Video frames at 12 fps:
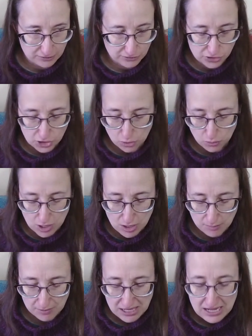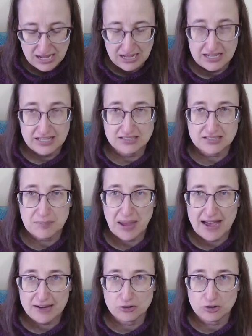So it is a
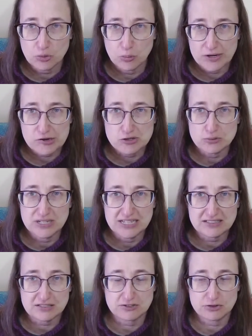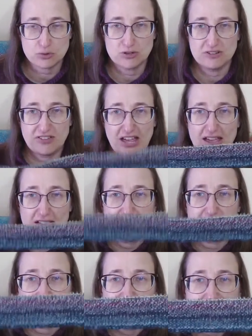pattern where you knit sort of a
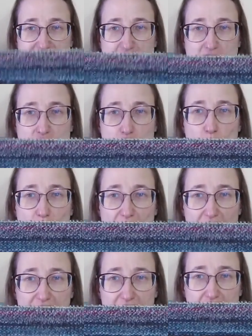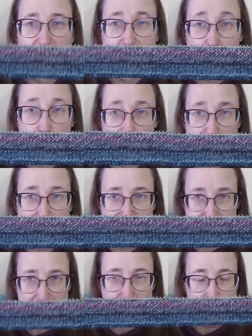flat swath of garter
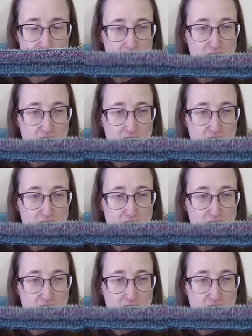stitch,